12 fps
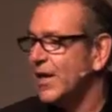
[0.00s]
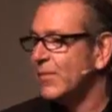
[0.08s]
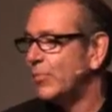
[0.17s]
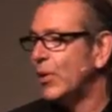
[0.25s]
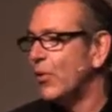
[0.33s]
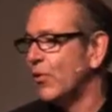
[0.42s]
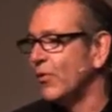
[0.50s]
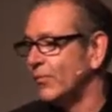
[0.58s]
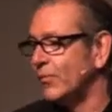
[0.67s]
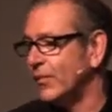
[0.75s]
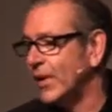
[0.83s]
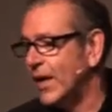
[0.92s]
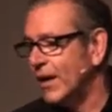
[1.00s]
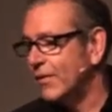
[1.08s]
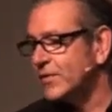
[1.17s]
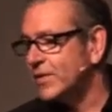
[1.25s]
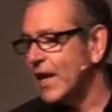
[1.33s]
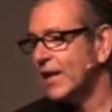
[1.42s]
important. It
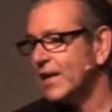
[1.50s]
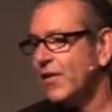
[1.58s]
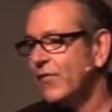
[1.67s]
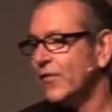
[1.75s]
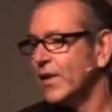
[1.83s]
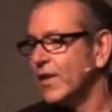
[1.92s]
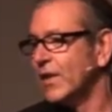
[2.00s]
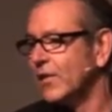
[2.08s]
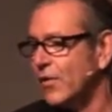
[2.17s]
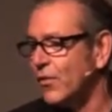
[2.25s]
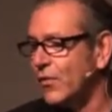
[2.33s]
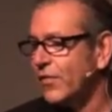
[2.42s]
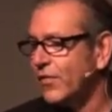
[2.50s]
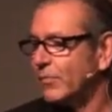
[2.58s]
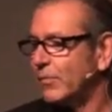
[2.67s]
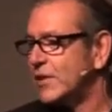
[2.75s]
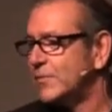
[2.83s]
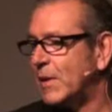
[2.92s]
was slightly different in the North,
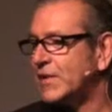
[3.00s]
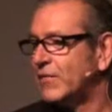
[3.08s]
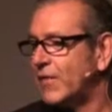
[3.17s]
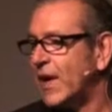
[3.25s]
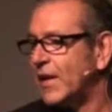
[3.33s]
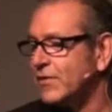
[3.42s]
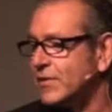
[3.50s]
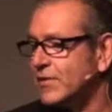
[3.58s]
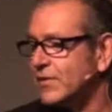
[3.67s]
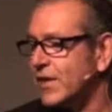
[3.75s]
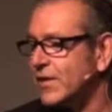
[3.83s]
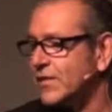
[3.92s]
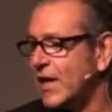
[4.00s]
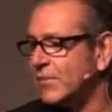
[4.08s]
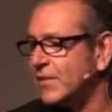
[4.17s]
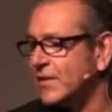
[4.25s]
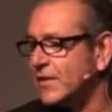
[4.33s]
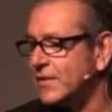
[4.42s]
much better values as far as I
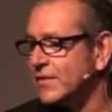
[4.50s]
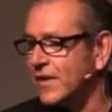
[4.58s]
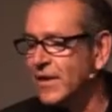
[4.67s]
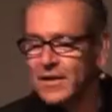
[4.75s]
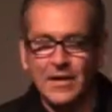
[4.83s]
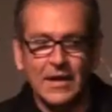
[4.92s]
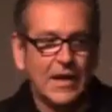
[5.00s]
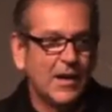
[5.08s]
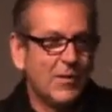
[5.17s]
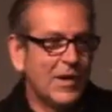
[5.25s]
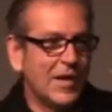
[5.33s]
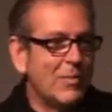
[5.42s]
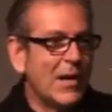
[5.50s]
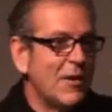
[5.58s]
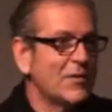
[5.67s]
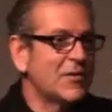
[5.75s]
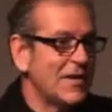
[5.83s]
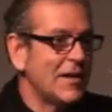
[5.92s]
was concerned, where the
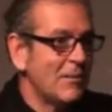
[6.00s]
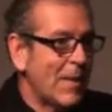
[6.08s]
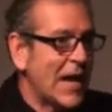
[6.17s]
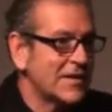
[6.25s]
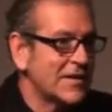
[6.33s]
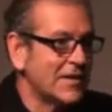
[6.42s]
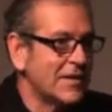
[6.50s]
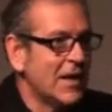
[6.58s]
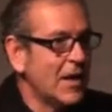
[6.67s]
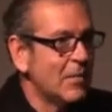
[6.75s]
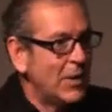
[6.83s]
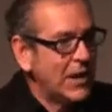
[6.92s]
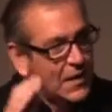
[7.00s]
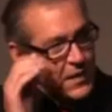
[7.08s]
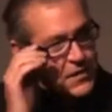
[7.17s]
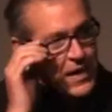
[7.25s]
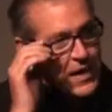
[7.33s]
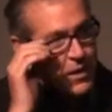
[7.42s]
bloke still mattered. But in
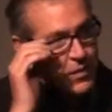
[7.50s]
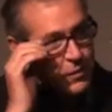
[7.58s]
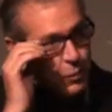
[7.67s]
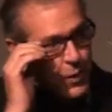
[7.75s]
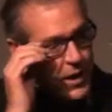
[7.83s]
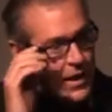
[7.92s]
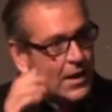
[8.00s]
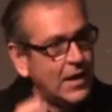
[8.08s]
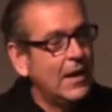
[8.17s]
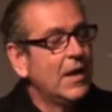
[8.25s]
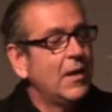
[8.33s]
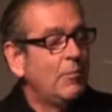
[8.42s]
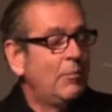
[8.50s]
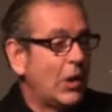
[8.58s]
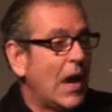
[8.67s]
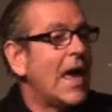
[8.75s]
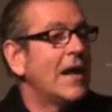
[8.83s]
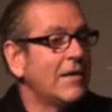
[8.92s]
the South, where
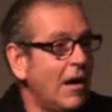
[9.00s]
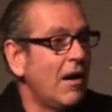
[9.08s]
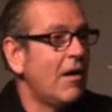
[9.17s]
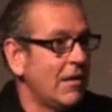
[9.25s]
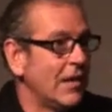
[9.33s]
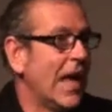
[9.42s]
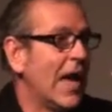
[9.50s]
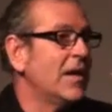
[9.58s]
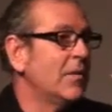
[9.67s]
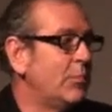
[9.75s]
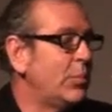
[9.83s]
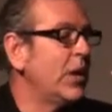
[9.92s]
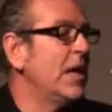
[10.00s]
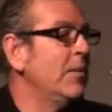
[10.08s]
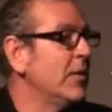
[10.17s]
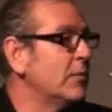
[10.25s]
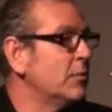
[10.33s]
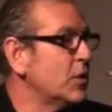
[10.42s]
brand heartland and
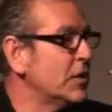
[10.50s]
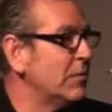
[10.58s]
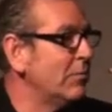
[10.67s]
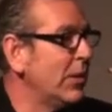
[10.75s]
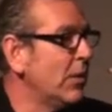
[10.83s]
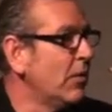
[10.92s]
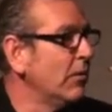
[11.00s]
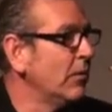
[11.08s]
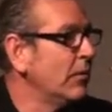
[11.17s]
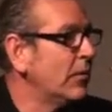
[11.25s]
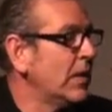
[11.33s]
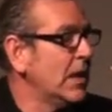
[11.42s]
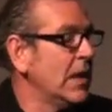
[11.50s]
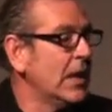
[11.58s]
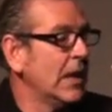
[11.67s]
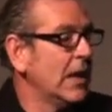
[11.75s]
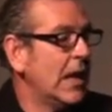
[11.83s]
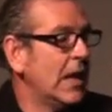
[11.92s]
premium was important,
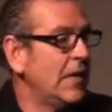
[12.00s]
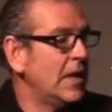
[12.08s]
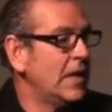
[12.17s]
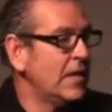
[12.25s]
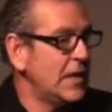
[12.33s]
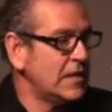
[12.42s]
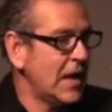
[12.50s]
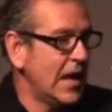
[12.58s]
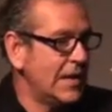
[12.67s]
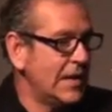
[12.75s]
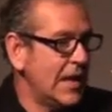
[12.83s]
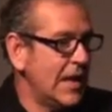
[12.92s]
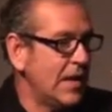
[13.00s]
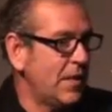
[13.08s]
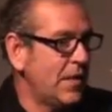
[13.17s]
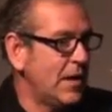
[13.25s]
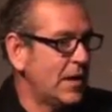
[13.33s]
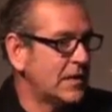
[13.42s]
this idea
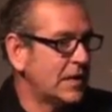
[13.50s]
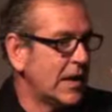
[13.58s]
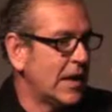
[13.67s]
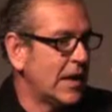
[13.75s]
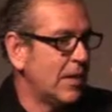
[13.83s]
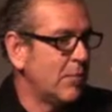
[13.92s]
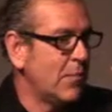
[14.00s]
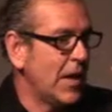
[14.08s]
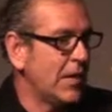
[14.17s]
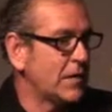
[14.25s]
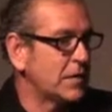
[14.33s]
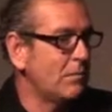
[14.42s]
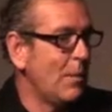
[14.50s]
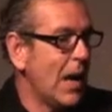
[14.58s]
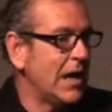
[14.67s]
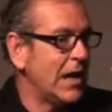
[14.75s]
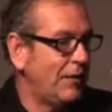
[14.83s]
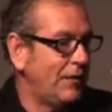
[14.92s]
that mothers
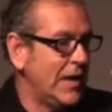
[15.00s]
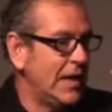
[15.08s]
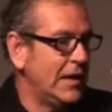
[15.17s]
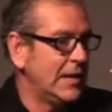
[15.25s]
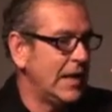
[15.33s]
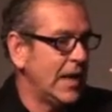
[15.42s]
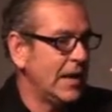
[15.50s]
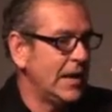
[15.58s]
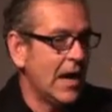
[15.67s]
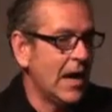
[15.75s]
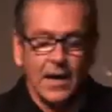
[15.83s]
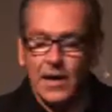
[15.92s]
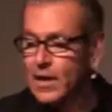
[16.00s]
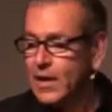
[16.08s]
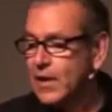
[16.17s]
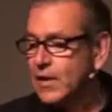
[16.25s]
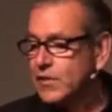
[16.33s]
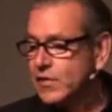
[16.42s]
might feed their young
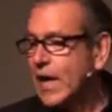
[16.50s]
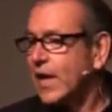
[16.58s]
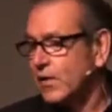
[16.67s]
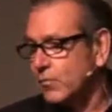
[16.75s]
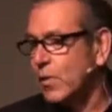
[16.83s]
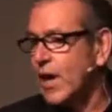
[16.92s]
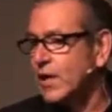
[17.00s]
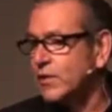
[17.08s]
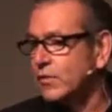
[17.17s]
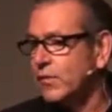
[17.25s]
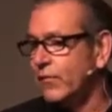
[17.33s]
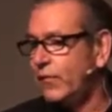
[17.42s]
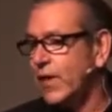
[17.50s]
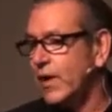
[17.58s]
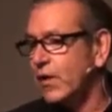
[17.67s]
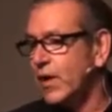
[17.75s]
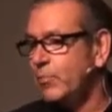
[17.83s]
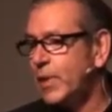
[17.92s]
second-rate or
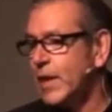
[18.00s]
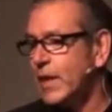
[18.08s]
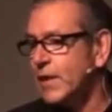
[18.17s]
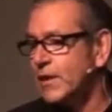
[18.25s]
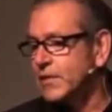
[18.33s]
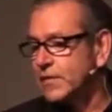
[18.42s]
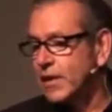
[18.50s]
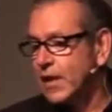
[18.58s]
inferior peas